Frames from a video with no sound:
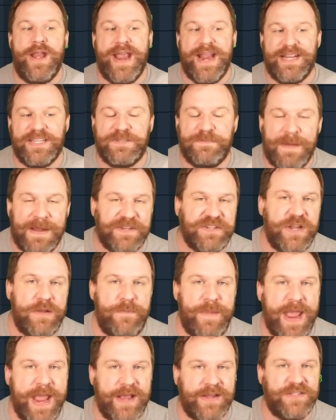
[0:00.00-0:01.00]
And especially
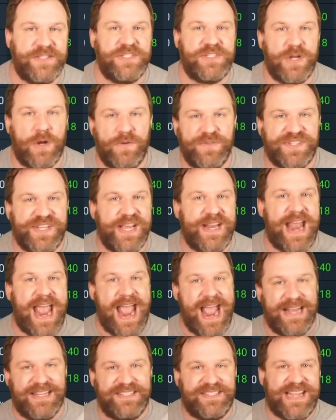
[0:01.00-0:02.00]
being in Stone Skin
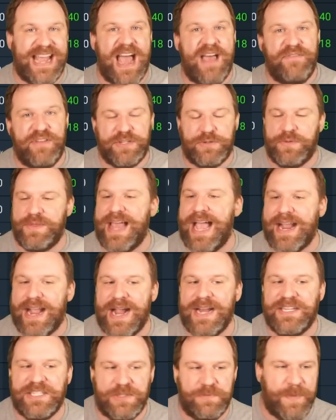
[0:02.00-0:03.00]
and Savage with that
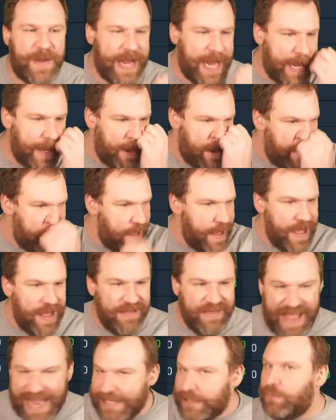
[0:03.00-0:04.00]
kind of speed,
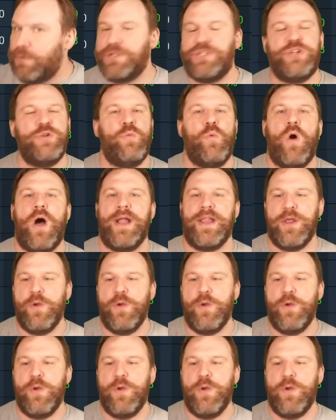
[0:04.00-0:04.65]
that's what you want.